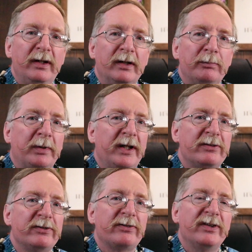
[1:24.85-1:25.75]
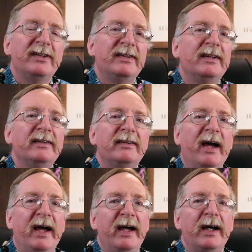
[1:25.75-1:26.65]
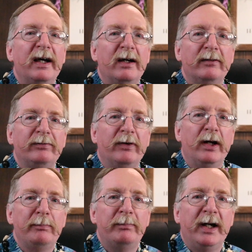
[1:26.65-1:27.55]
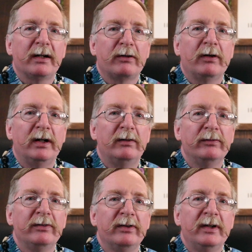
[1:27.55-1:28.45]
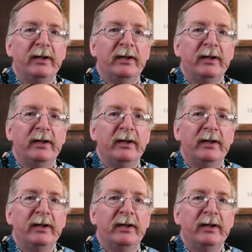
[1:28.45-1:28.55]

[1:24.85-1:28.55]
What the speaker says: in places that didn't have a background,